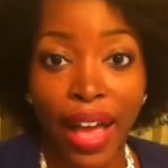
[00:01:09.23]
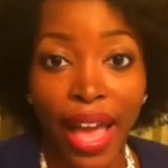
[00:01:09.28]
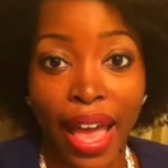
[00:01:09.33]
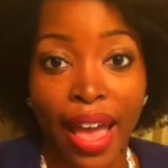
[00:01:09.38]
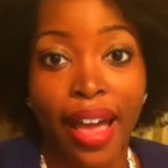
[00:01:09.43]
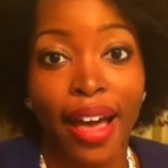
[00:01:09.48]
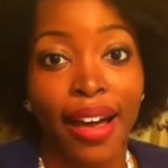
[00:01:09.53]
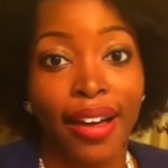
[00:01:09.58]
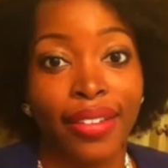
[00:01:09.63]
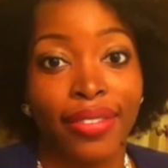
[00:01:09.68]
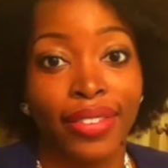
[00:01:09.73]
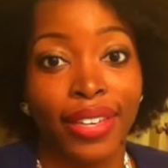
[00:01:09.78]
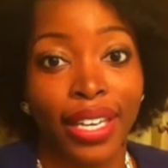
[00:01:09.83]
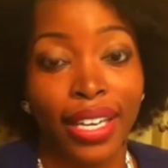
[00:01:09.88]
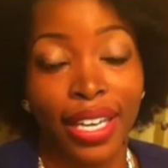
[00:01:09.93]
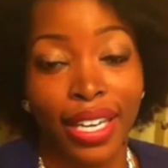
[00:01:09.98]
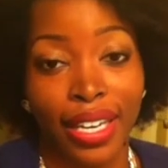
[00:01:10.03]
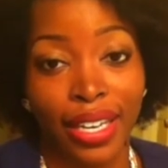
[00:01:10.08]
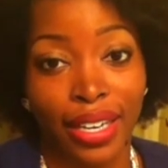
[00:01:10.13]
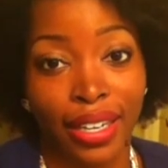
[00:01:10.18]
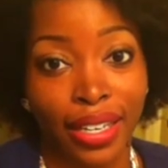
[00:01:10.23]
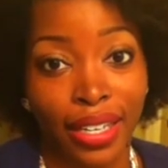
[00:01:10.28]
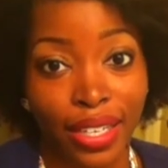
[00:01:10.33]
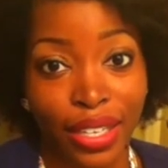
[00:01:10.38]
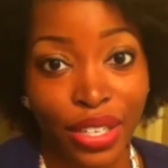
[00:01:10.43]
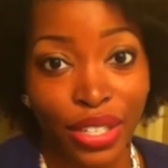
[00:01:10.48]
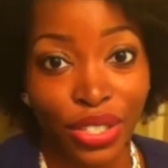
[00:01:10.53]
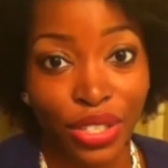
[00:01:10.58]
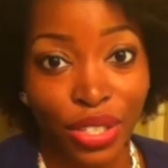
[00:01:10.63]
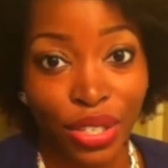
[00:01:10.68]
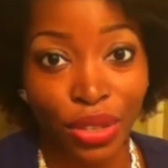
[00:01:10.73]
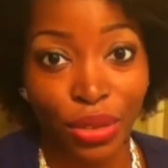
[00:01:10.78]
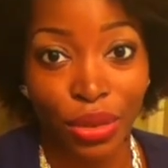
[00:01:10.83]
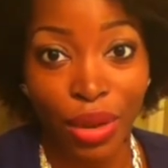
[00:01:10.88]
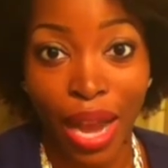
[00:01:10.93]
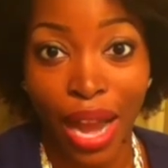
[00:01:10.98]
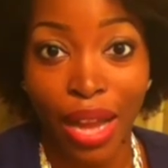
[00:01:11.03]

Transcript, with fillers: have in year 2.